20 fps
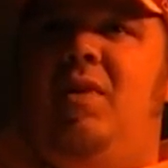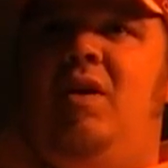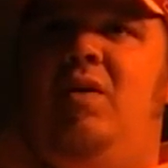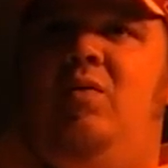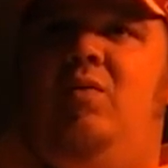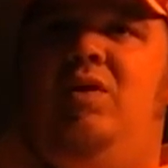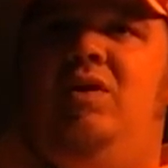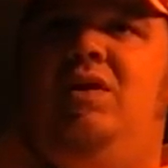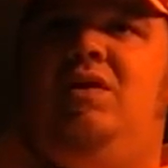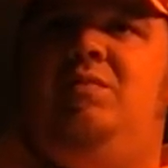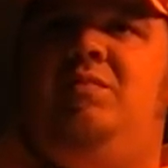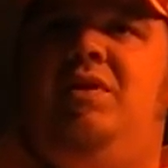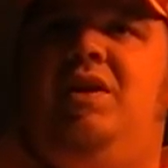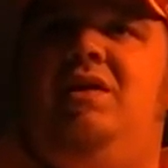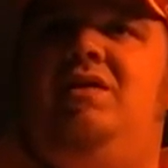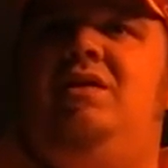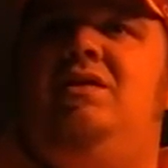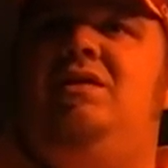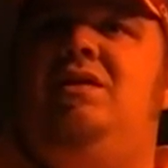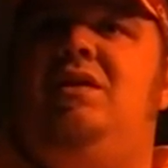Wind
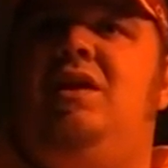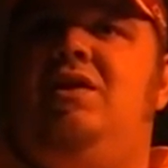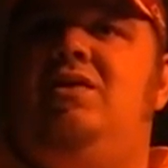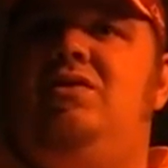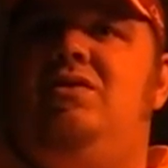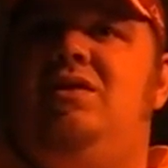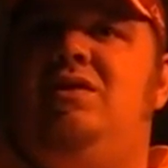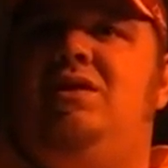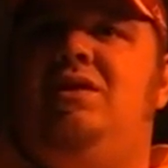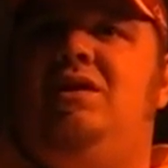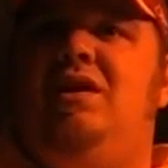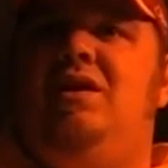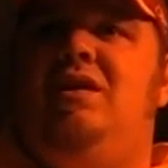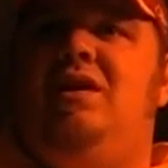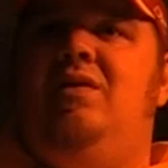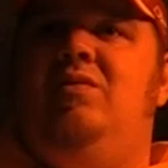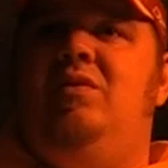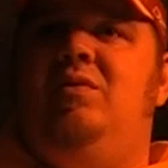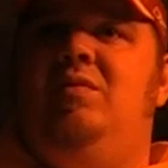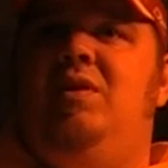displaces electricity
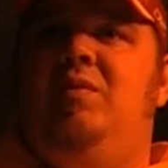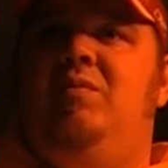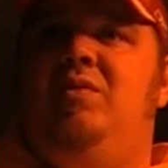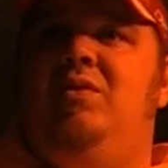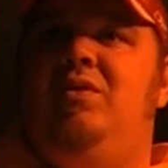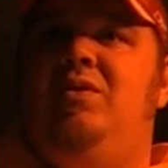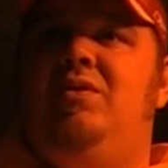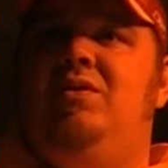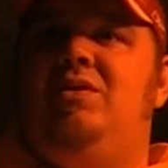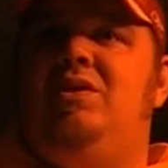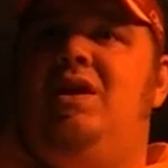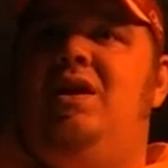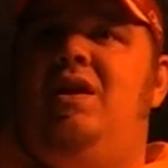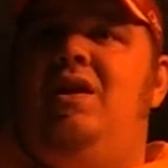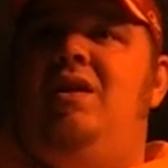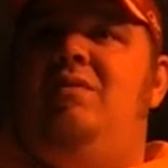that would be produced